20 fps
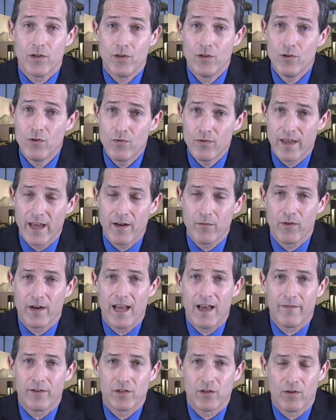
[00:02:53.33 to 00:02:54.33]
You then would
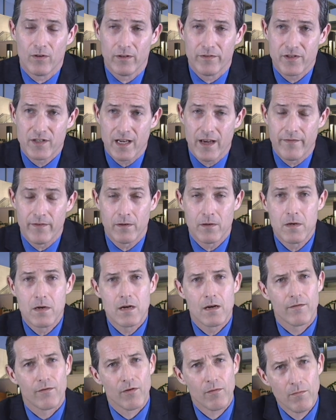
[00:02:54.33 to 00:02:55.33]
have a total of 7.
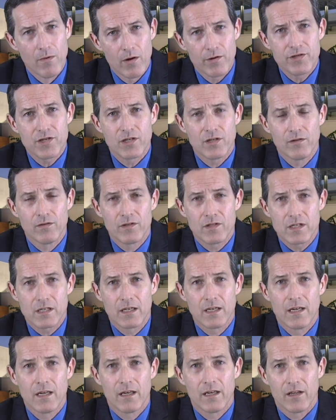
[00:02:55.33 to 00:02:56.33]
For most students,
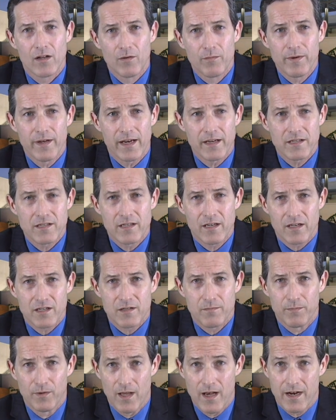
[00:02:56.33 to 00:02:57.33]
it'll be a
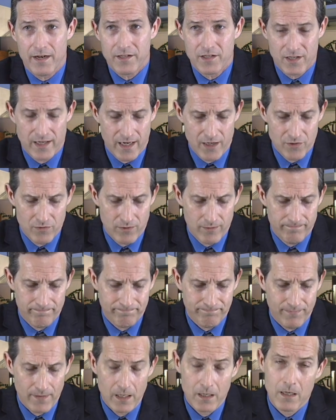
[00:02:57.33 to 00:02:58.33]
6-block schedule.
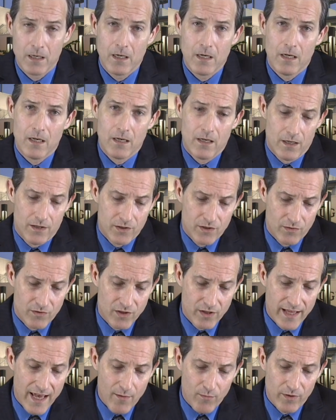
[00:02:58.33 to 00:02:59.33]
So
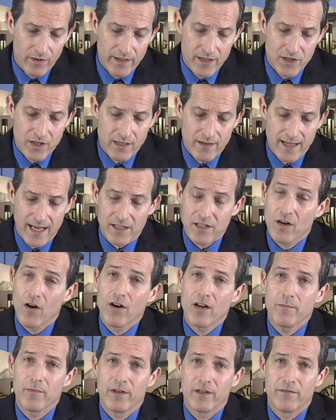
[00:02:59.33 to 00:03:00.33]
to that religion, that's
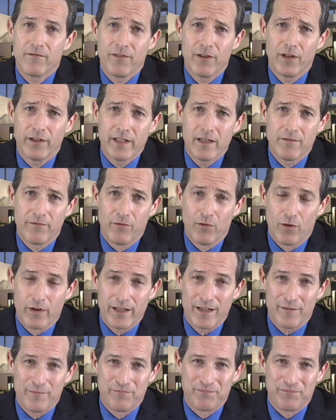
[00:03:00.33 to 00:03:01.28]
already been filled in for you.